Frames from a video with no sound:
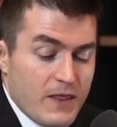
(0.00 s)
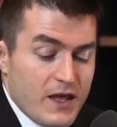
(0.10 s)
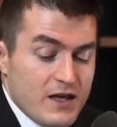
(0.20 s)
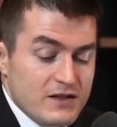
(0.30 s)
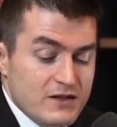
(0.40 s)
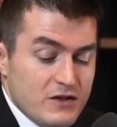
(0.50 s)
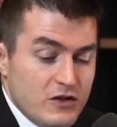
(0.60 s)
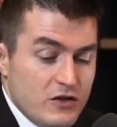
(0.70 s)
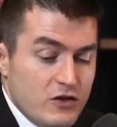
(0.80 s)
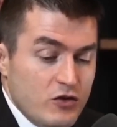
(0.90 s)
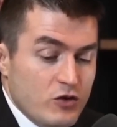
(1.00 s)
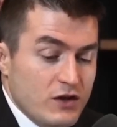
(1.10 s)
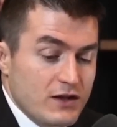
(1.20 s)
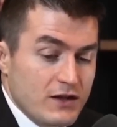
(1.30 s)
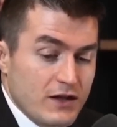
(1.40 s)
Is you
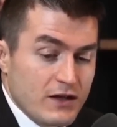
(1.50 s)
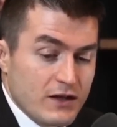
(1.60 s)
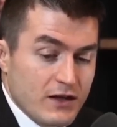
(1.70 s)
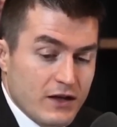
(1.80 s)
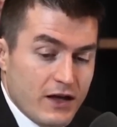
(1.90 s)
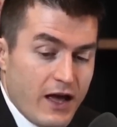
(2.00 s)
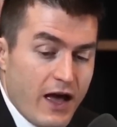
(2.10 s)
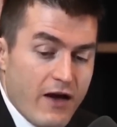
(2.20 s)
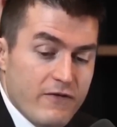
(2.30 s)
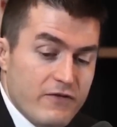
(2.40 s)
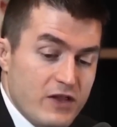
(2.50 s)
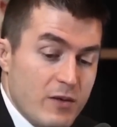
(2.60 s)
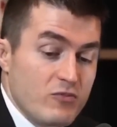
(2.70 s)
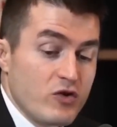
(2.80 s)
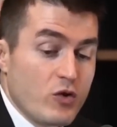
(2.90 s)
can have
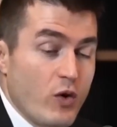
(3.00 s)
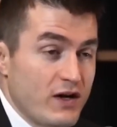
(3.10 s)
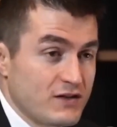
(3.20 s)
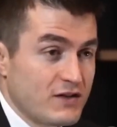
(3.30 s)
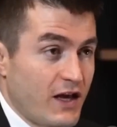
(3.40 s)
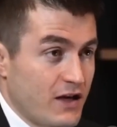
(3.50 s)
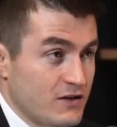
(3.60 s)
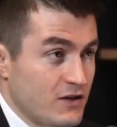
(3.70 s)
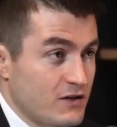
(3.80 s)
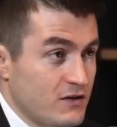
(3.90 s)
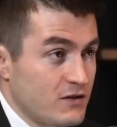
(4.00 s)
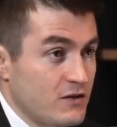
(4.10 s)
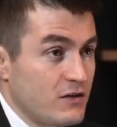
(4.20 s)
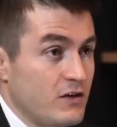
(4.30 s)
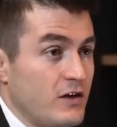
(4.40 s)
them request access,
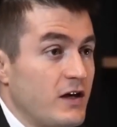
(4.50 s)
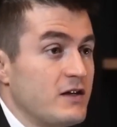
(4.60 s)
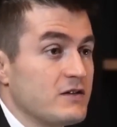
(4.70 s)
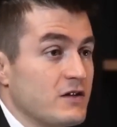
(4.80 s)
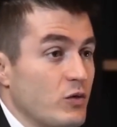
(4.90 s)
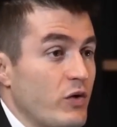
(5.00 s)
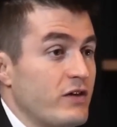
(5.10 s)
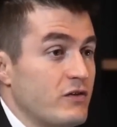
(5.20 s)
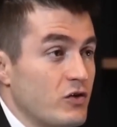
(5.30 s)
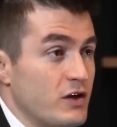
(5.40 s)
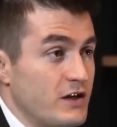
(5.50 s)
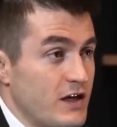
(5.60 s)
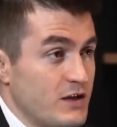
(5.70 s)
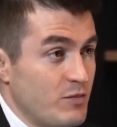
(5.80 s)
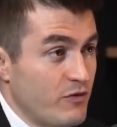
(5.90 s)
and it's going to wait 30
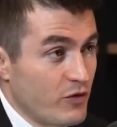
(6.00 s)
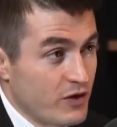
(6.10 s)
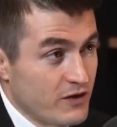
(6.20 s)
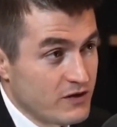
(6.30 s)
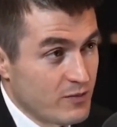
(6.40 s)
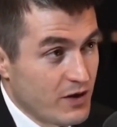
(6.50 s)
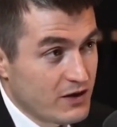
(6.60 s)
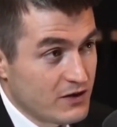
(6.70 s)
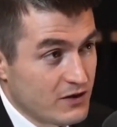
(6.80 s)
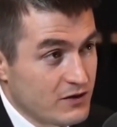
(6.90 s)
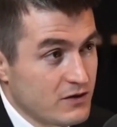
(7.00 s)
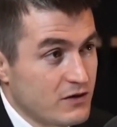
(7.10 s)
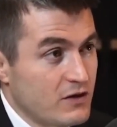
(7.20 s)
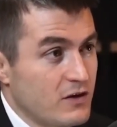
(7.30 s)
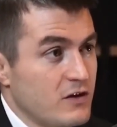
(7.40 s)
days before it gives them access.
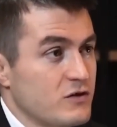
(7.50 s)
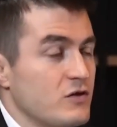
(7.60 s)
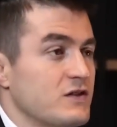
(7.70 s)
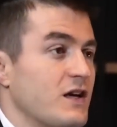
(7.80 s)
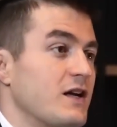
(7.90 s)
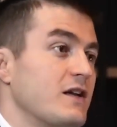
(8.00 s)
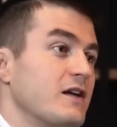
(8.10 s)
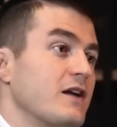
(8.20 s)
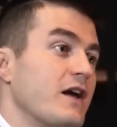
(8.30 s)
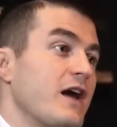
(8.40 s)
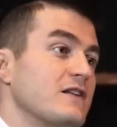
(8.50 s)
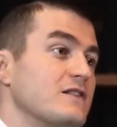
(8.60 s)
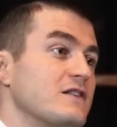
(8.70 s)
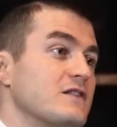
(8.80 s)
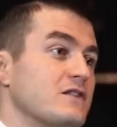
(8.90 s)
So it's kind of has
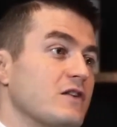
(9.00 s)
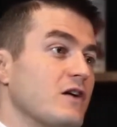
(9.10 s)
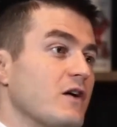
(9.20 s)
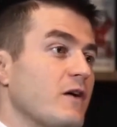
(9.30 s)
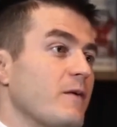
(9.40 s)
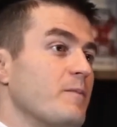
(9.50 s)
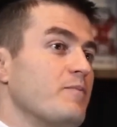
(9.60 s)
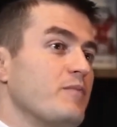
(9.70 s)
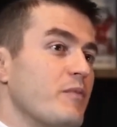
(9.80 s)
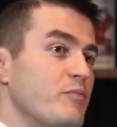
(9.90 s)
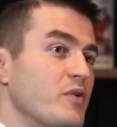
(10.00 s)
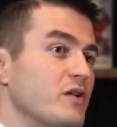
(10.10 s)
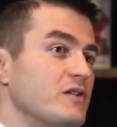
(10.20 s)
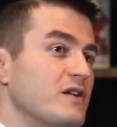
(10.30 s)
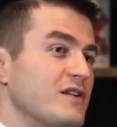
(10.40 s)
this
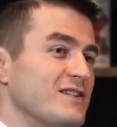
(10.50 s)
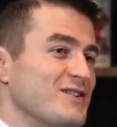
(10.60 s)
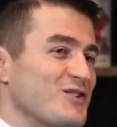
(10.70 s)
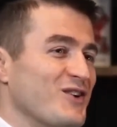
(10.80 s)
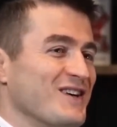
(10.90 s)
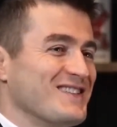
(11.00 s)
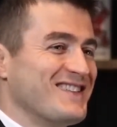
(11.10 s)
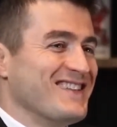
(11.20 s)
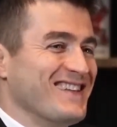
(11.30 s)
built-in trust